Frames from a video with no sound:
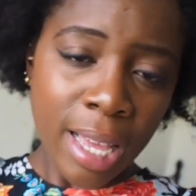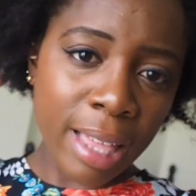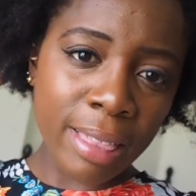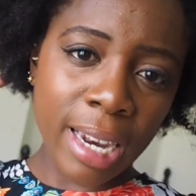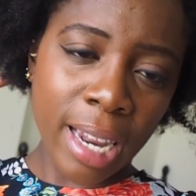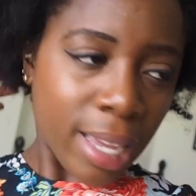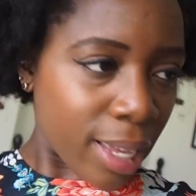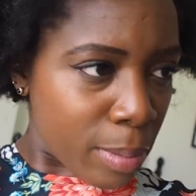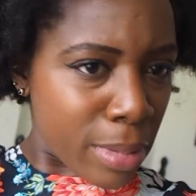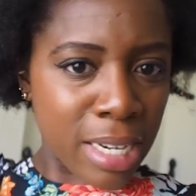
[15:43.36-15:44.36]
and then
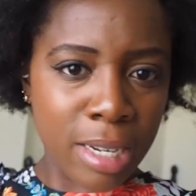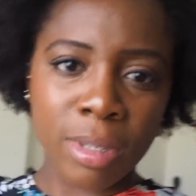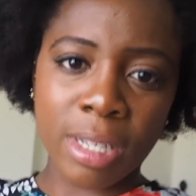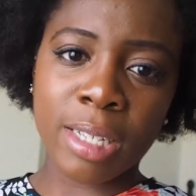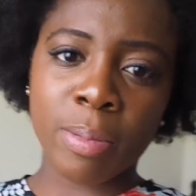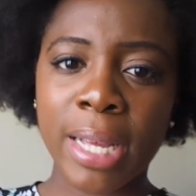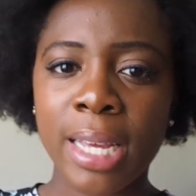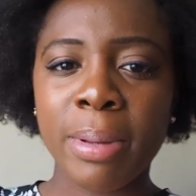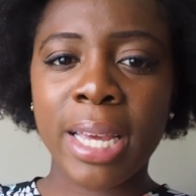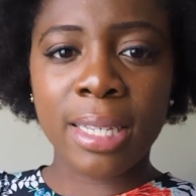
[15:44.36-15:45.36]
like a medium-sized
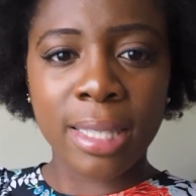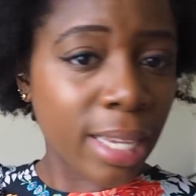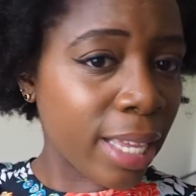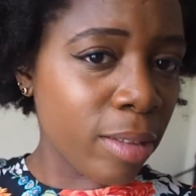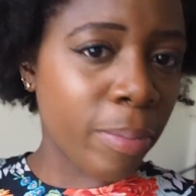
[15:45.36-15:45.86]
piece in the